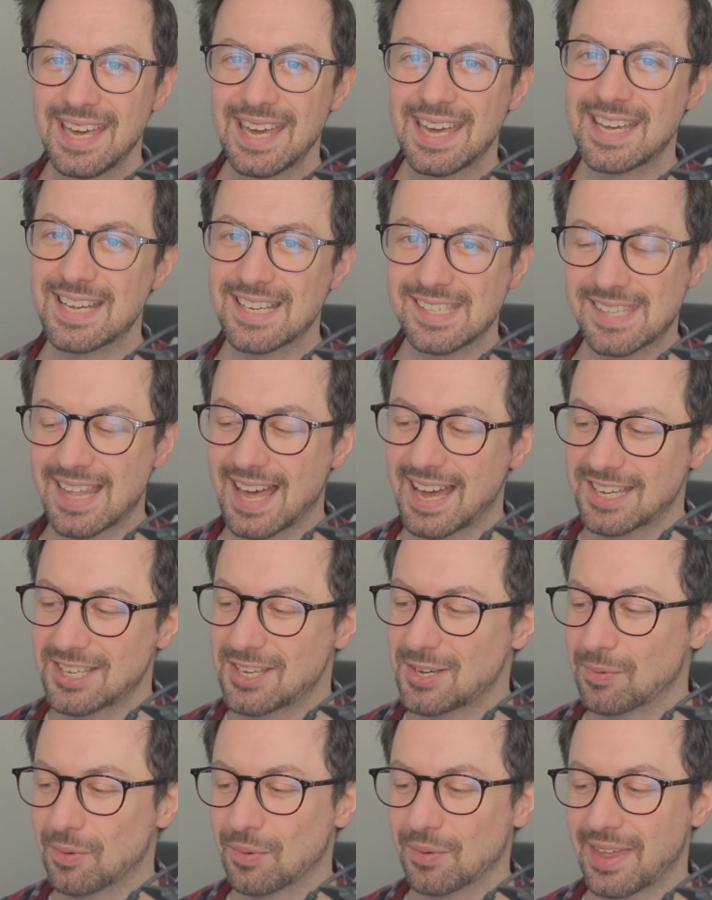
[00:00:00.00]
is that
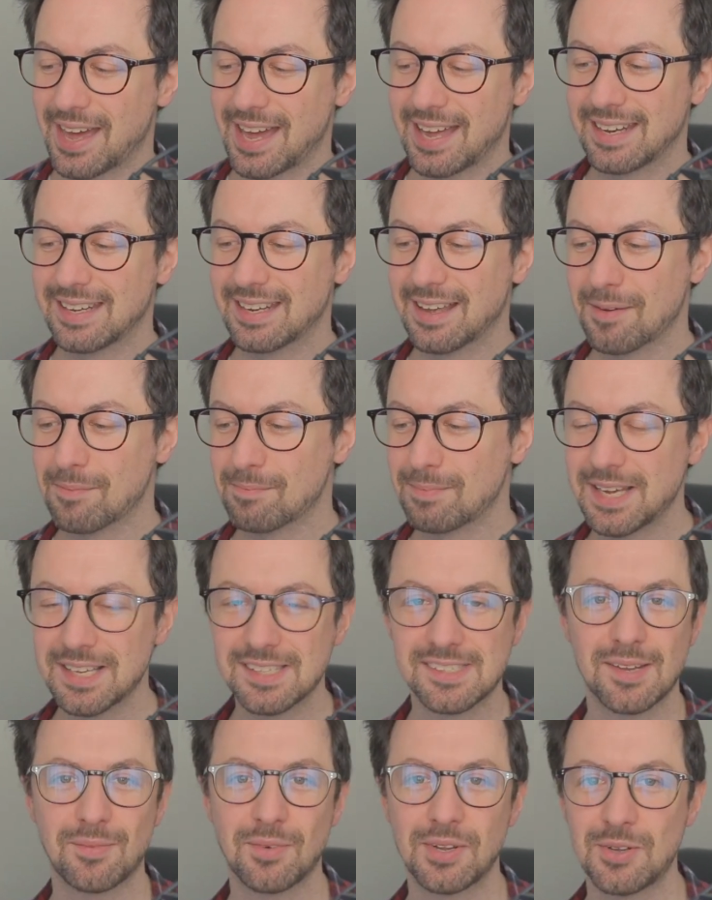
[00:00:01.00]
you will then
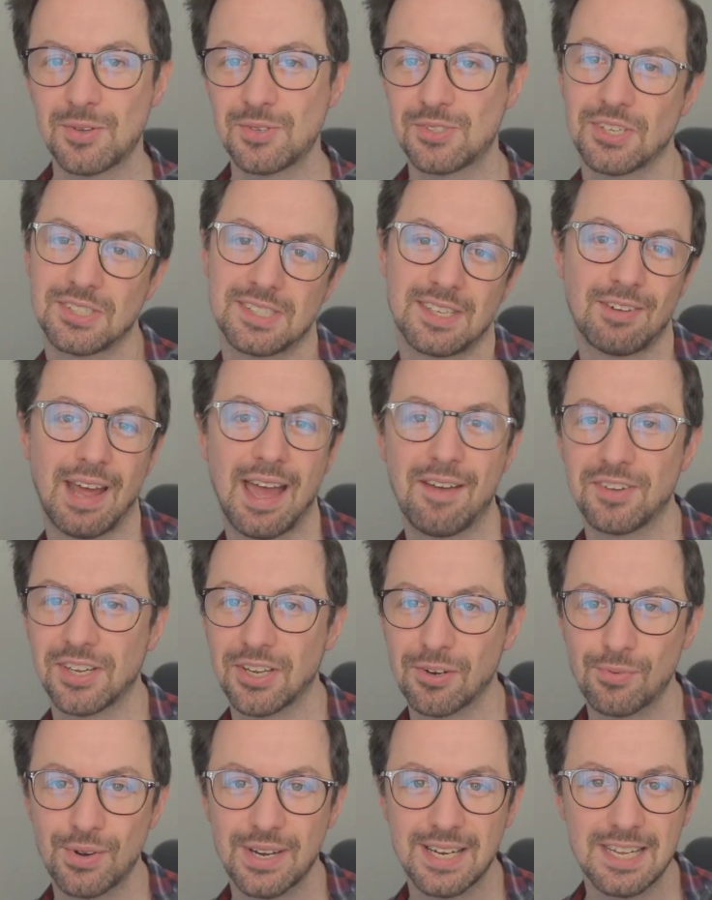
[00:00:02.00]
meet someone who's just
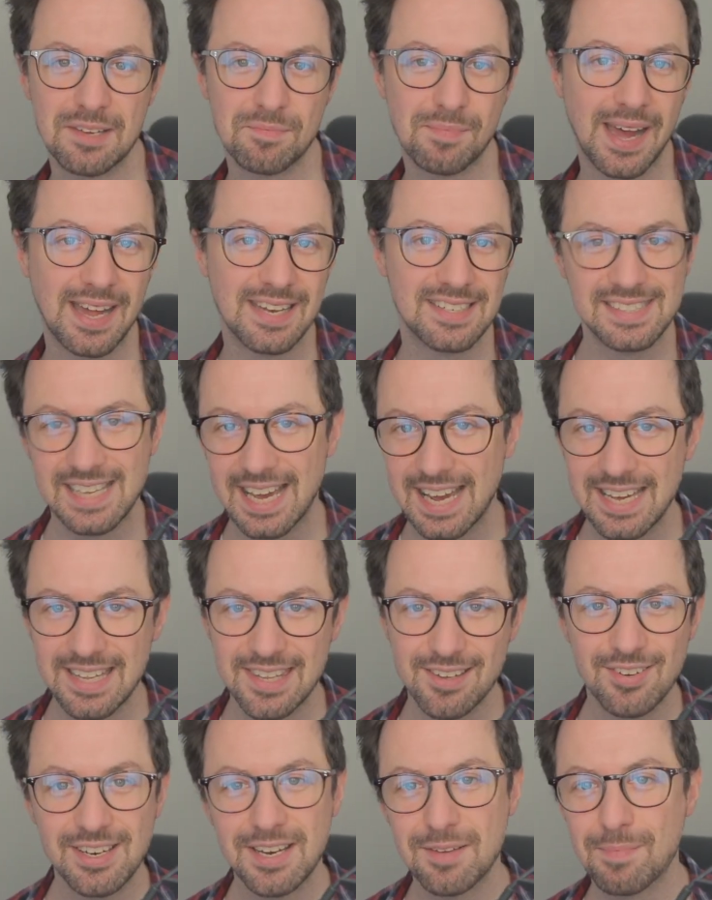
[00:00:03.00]
having a really bad day.
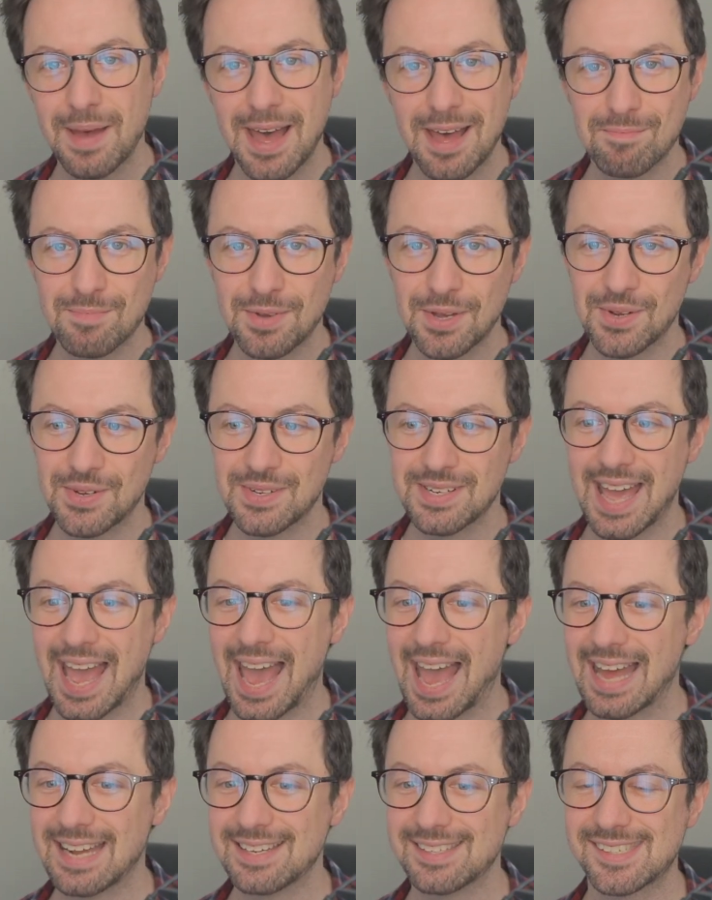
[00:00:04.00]
They're in a bad mood,
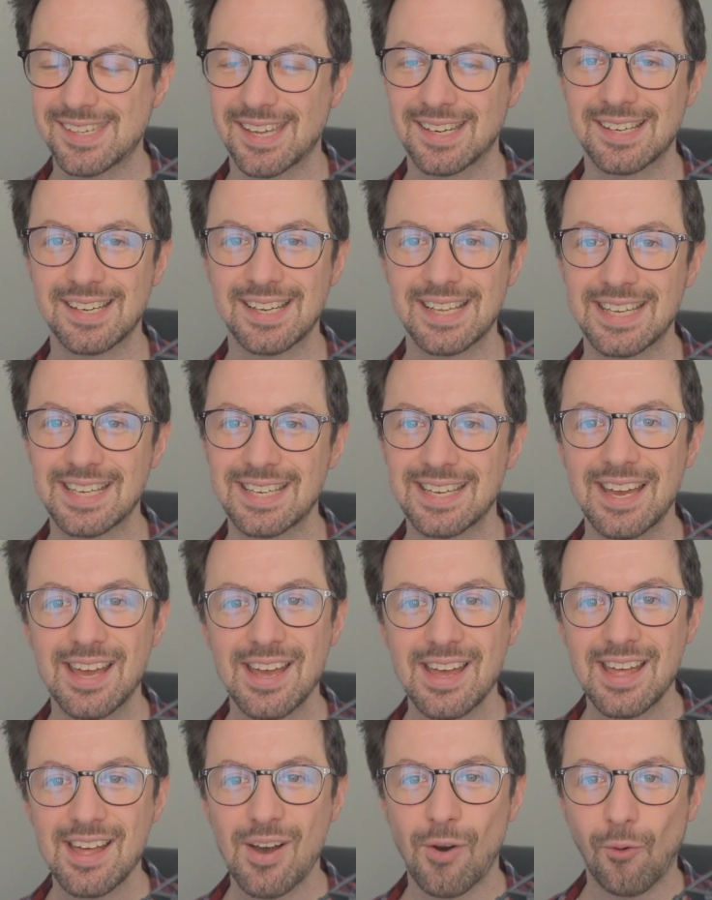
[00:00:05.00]
and suddenly
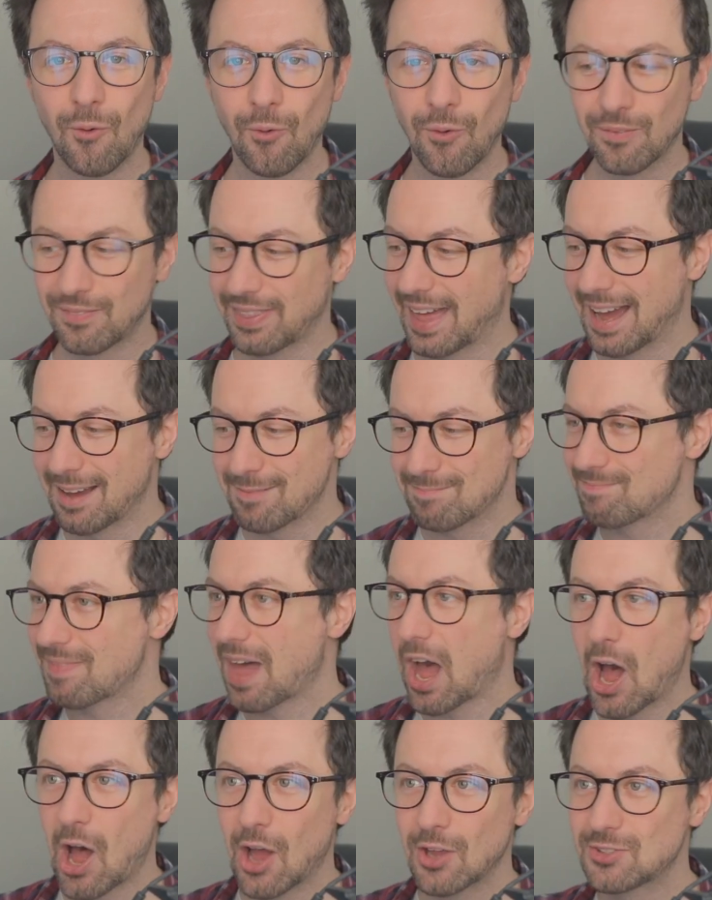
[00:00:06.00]
that
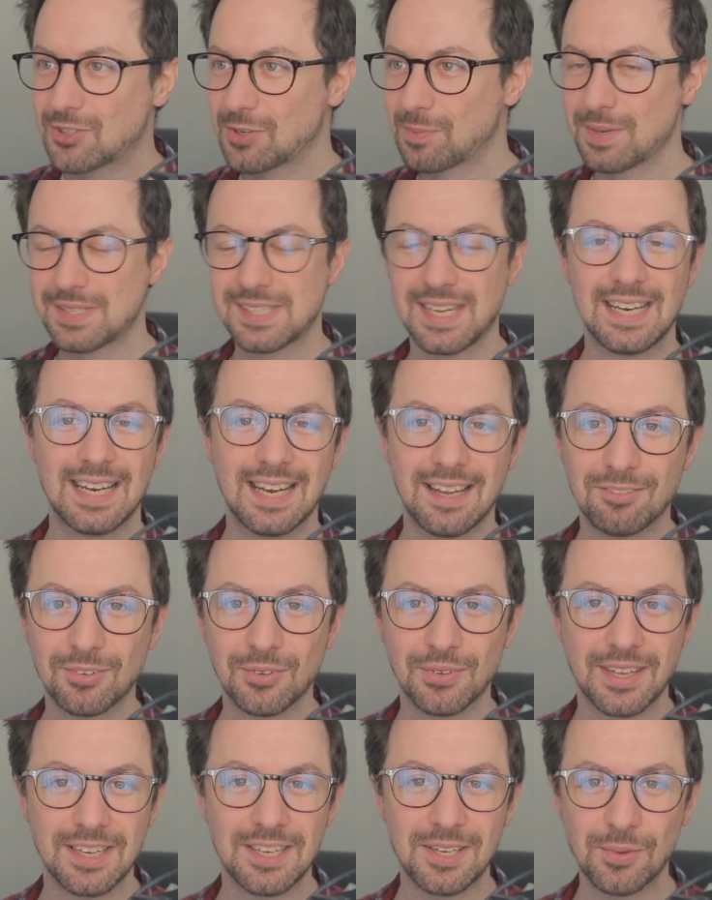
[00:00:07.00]
100%
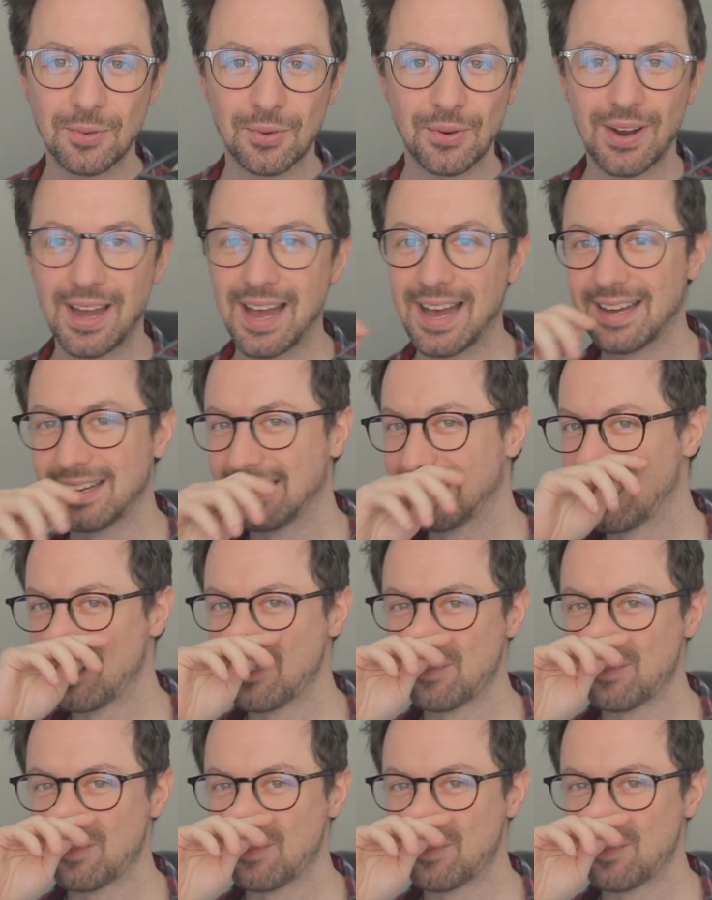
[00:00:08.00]
level that you were at,